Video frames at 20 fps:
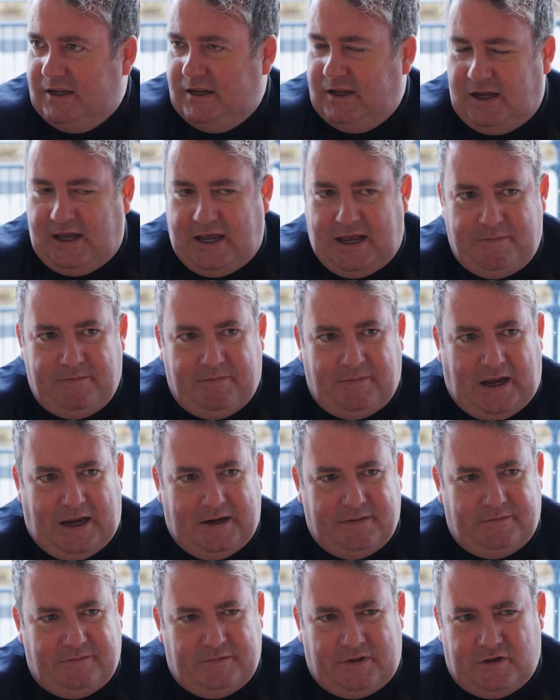Okay.
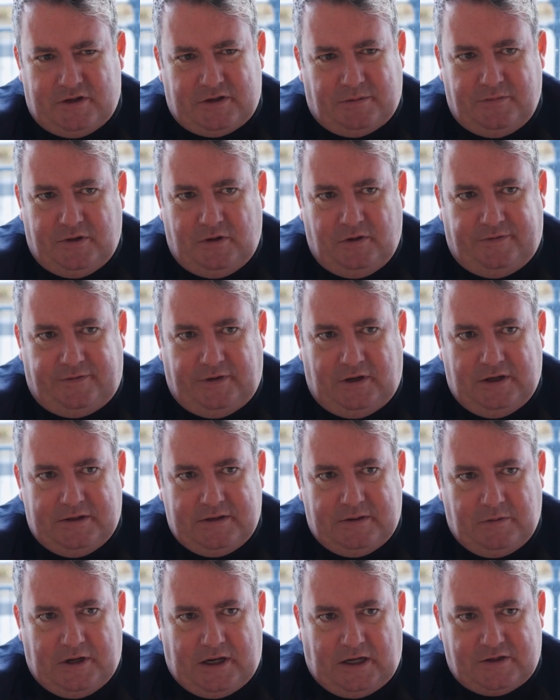And there's
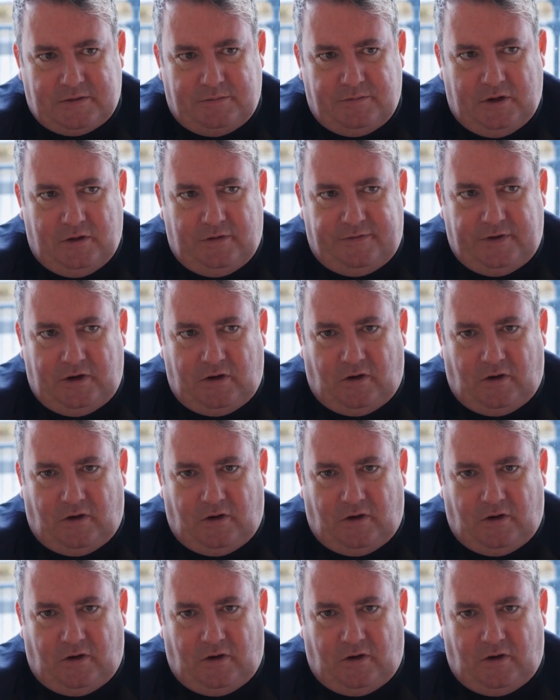we got some beautiful